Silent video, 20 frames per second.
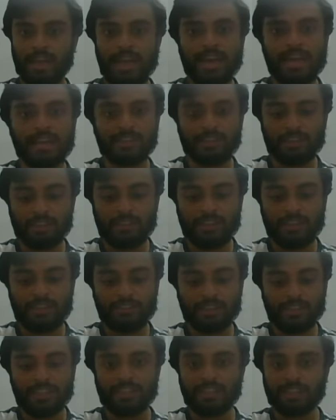and
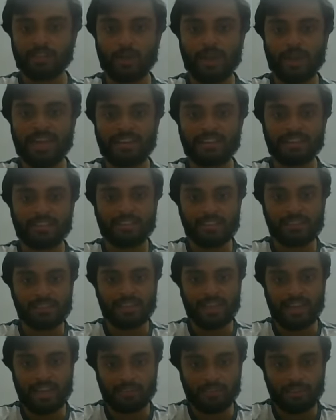they needed to end this
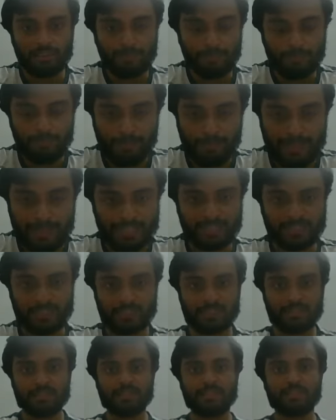kinds of
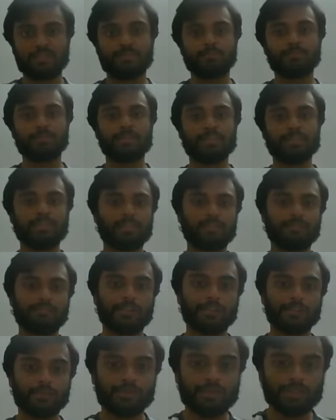bloody
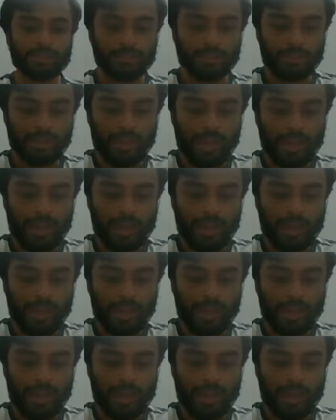revolution.